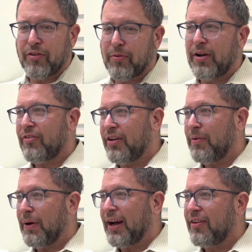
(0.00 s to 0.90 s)
Do I send
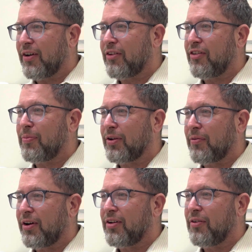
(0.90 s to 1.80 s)
it back and tell her she spelled it
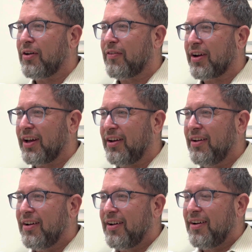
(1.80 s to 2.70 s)
wrong and do it over again?
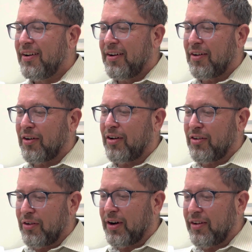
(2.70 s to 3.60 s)
Or
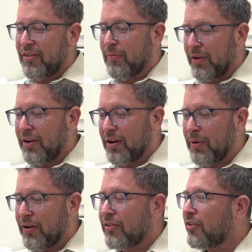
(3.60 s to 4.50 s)
do I simply not
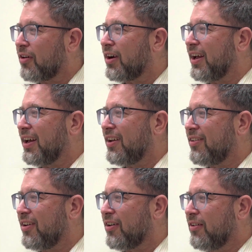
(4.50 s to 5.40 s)
embarrass her
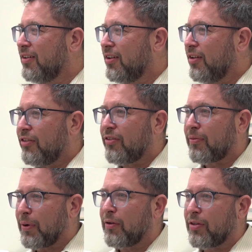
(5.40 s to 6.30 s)
and,
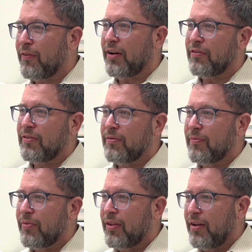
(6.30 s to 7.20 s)
spell it with a vav?
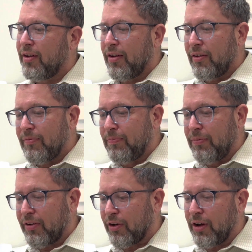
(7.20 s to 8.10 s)

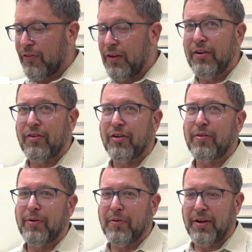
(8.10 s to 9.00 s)
So if given a choice
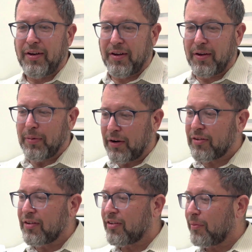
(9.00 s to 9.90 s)
between
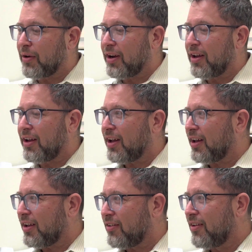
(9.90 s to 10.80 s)
embarrassing somebody
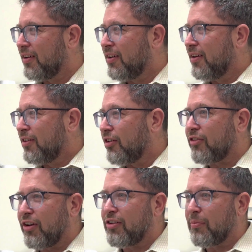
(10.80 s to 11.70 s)
and just
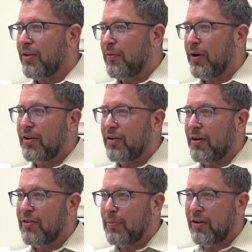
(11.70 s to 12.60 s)
changing the way your
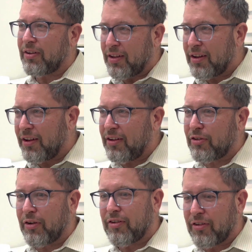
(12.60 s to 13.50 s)
name spells, I think the
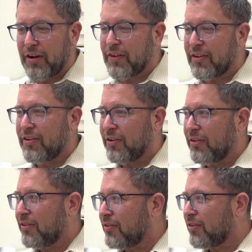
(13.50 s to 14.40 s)
choice is obvious.
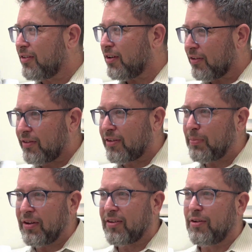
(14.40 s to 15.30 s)
It's
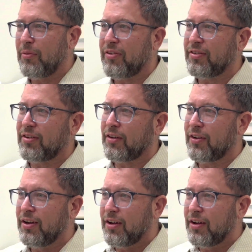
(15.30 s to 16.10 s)
basic human sensitivity.